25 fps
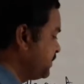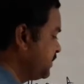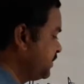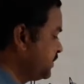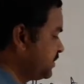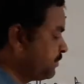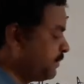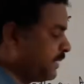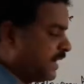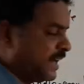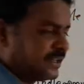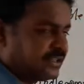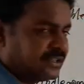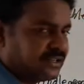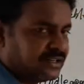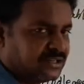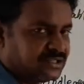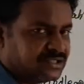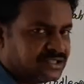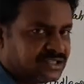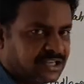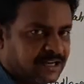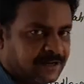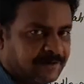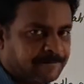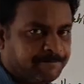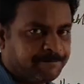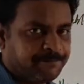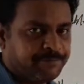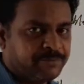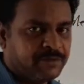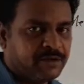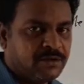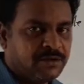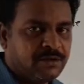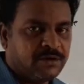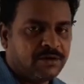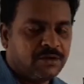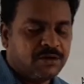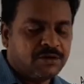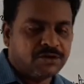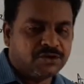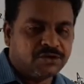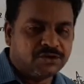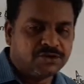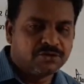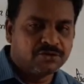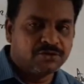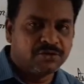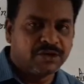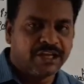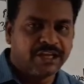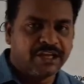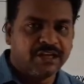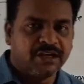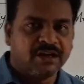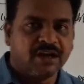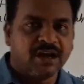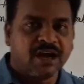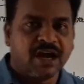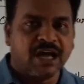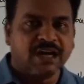is bacterial cell. During